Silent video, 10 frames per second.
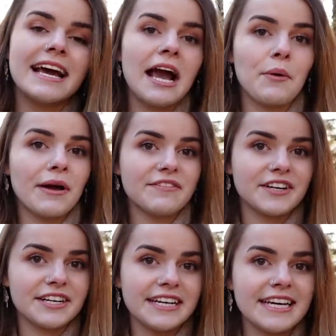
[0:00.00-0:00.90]

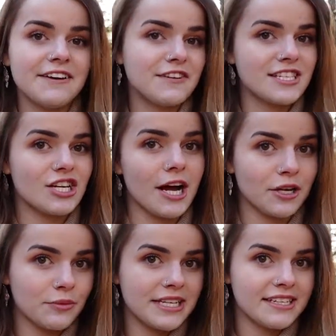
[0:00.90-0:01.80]
However, if it's not
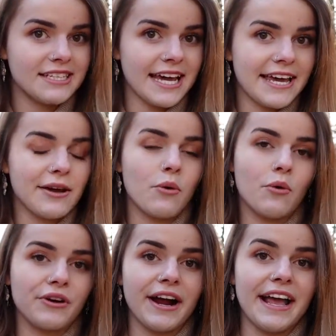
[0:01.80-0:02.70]
a windy day
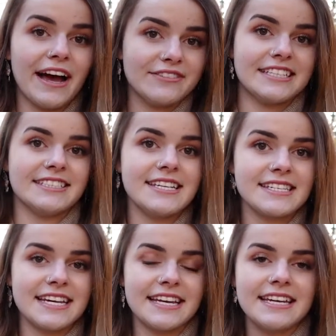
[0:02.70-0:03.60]
or I have an
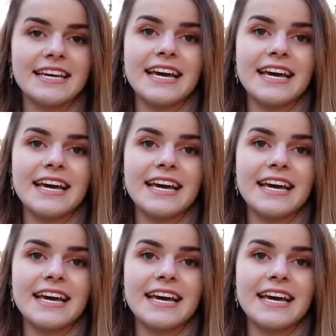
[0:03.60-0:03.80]
assistant,